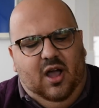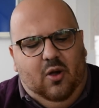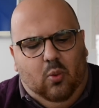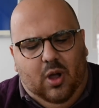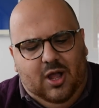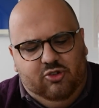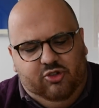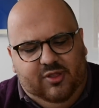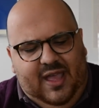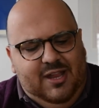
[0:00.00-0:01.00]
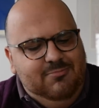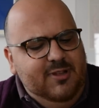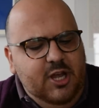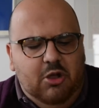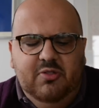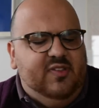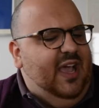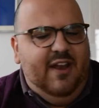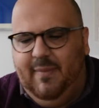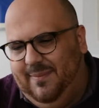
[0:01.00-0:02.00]
a watch that, you know, it's
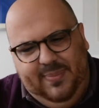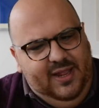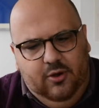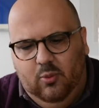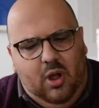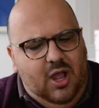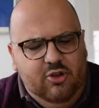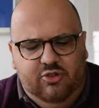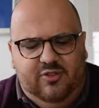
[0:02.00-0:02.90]
kind of my beater watch.